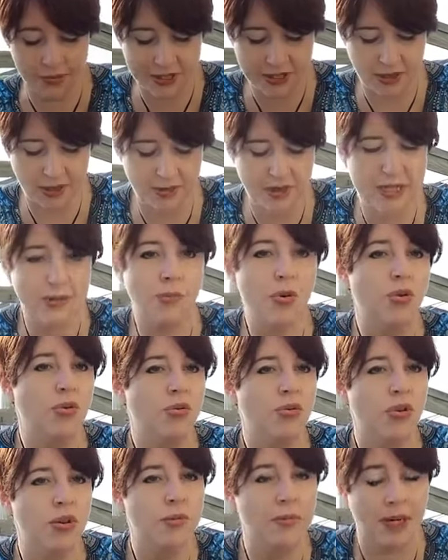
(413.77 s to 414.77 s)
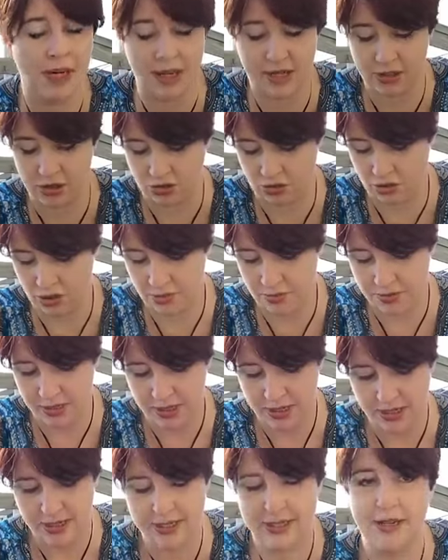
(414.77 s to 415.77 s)
So a small group, large group,
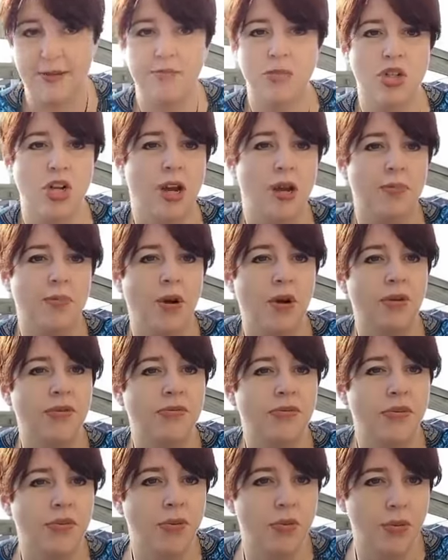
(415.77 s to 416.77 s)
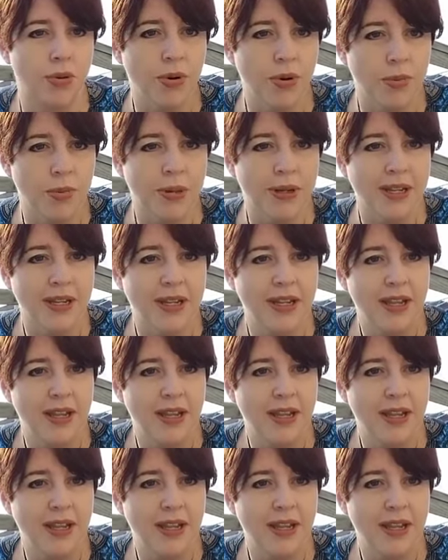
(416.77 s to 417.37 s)
some type of group.